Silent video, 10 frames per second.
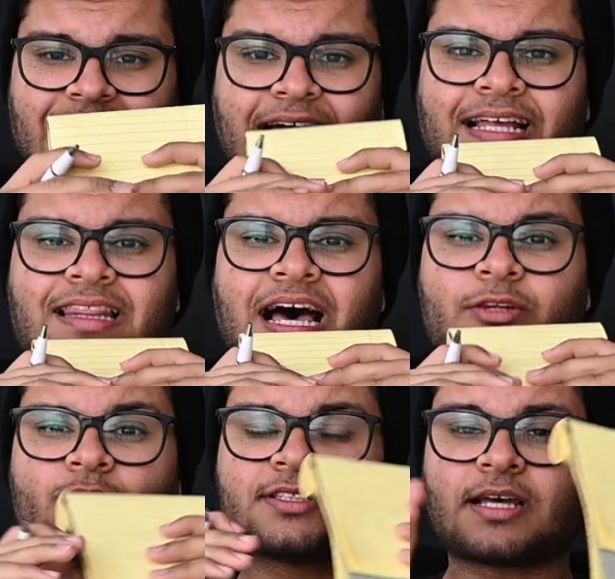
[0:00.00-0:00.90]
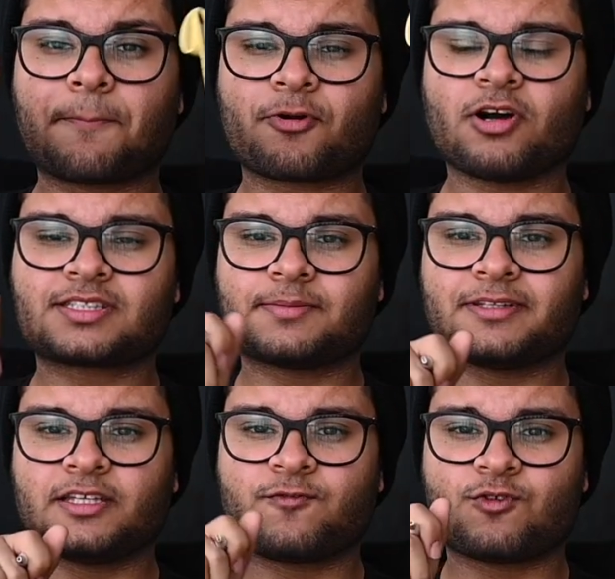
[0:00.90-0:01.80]
and that was
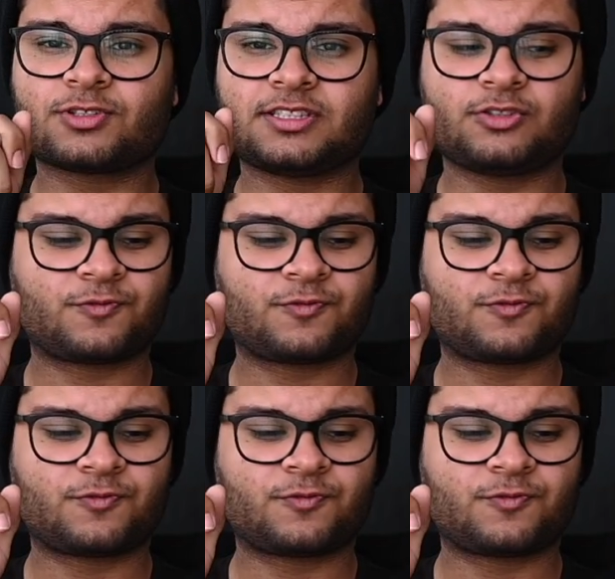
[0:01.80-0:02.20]
approximately 14